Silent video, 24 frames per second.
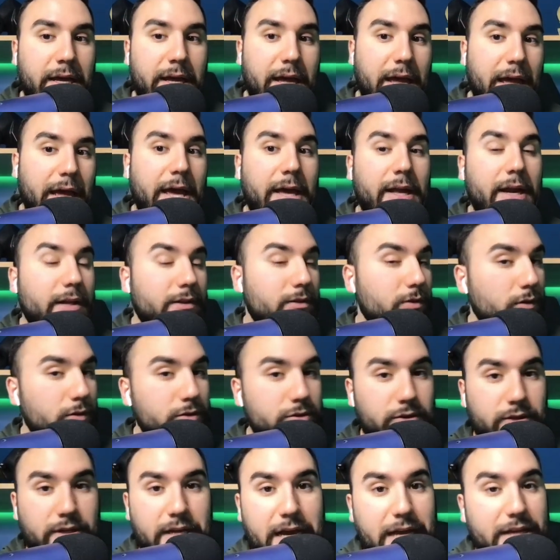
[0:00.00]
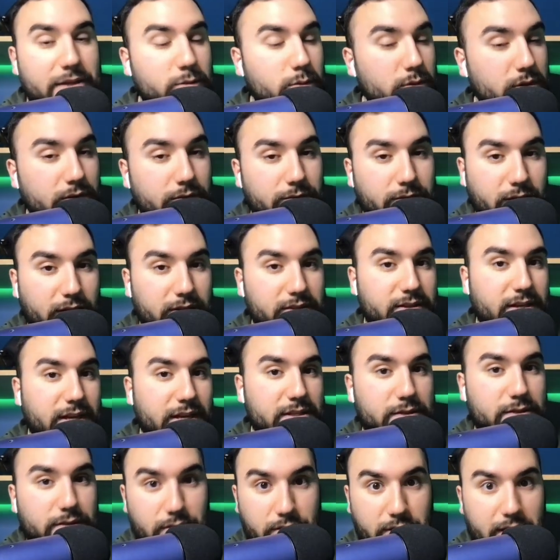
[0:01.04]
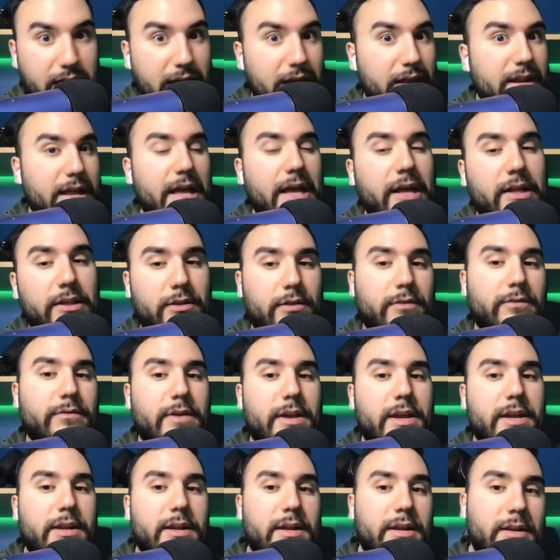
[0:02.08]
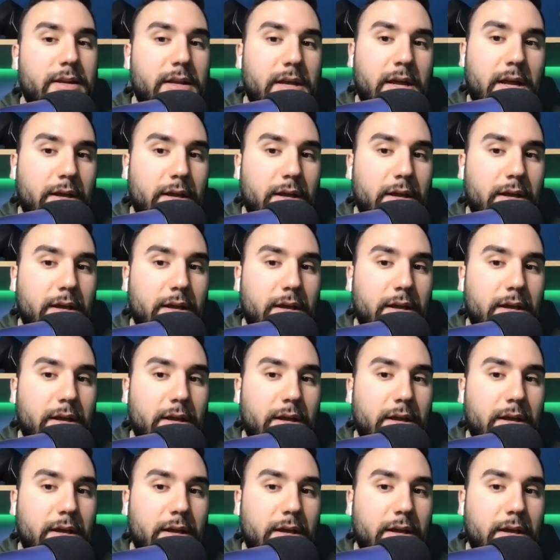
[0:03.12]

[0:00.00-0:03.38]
And I told you guys, when the VIX gets that elevated,